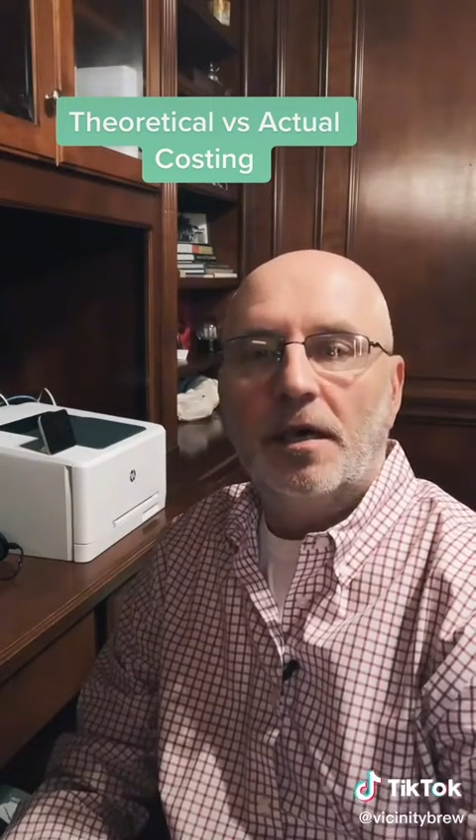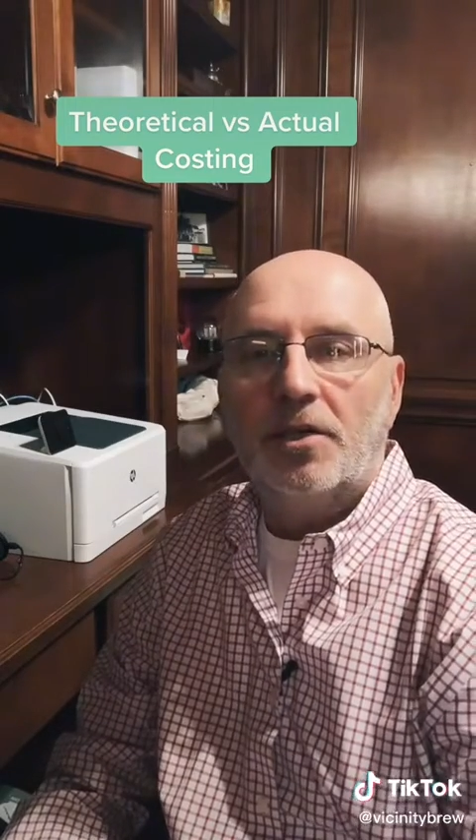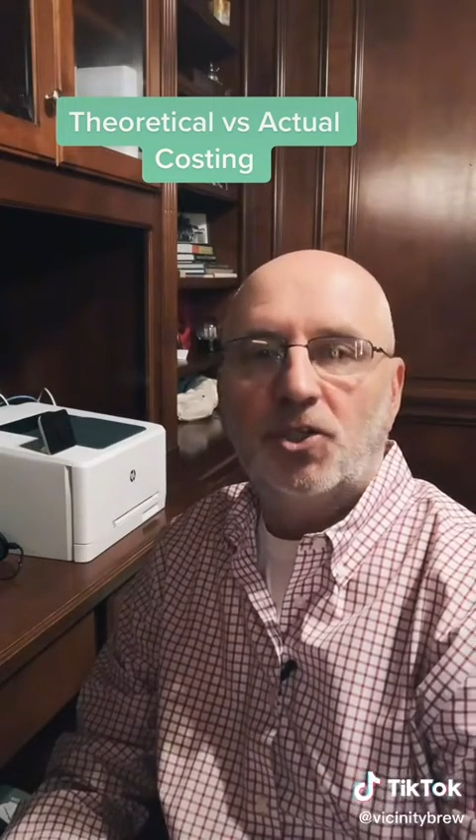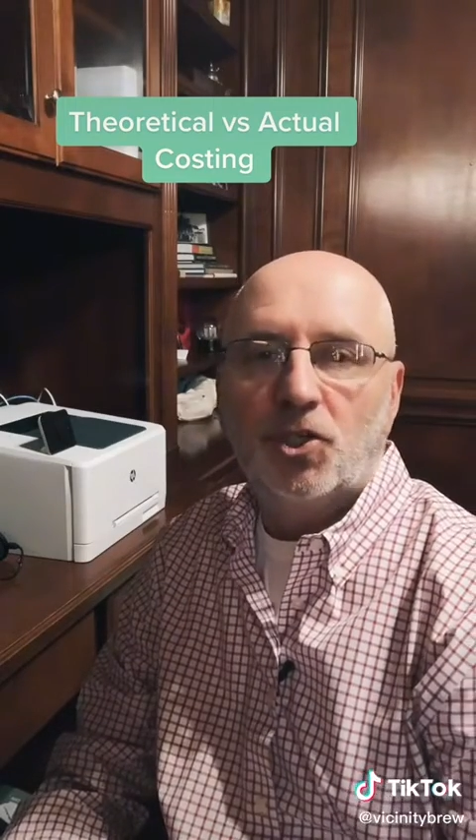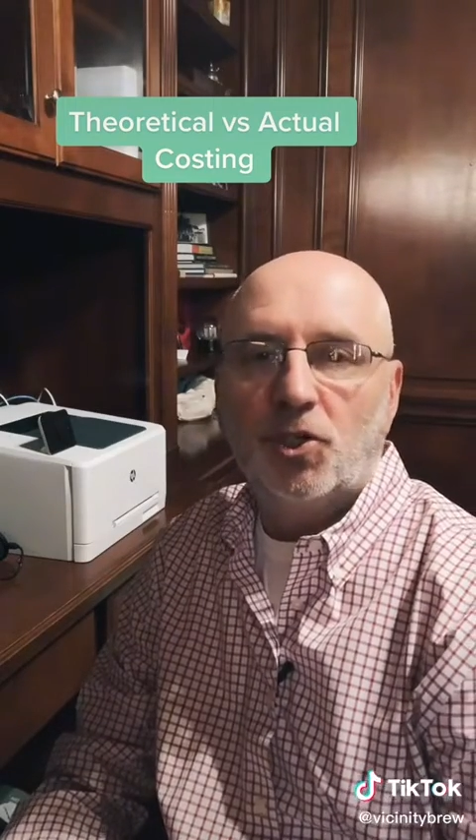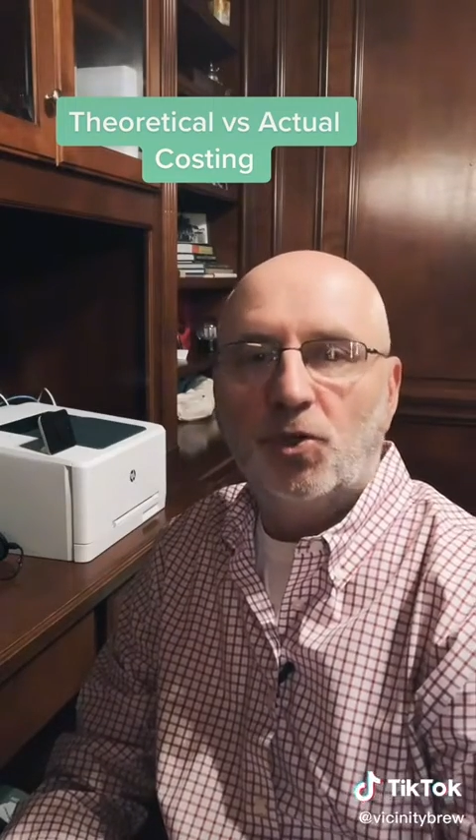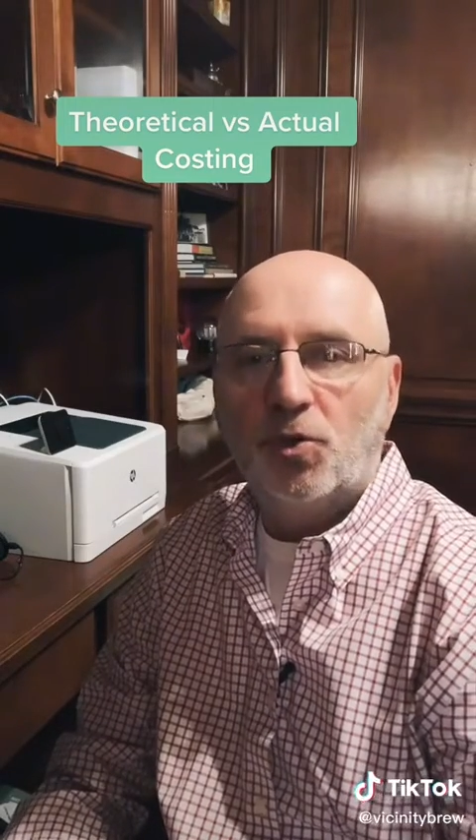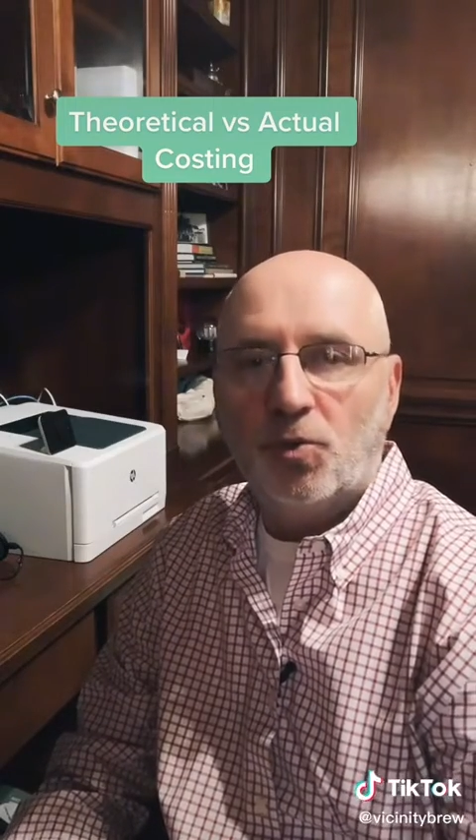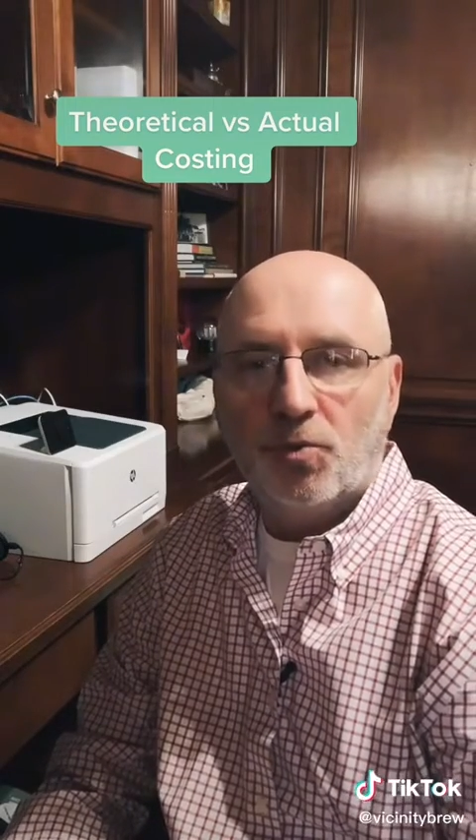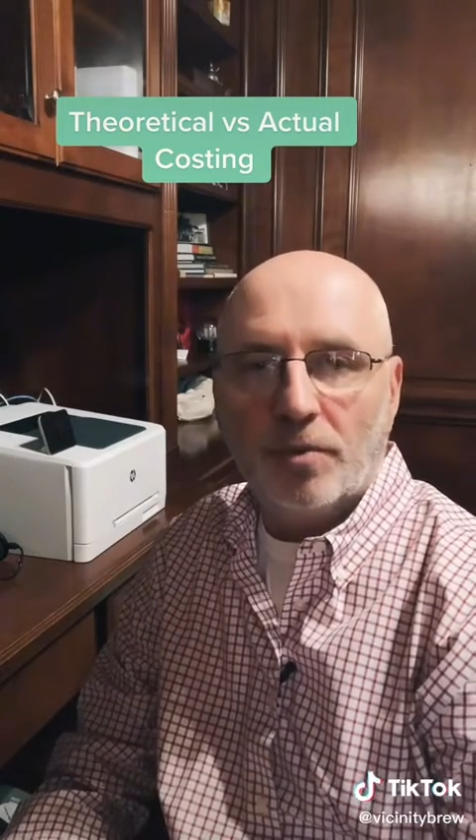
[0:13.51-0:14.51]

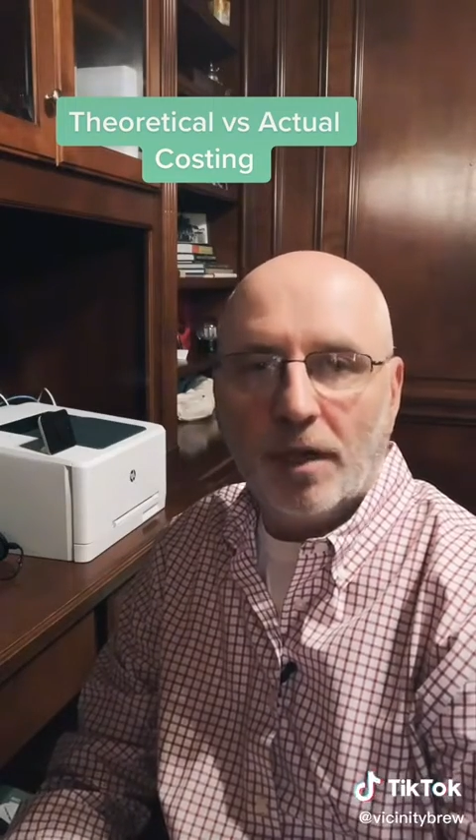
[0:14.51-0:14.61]
to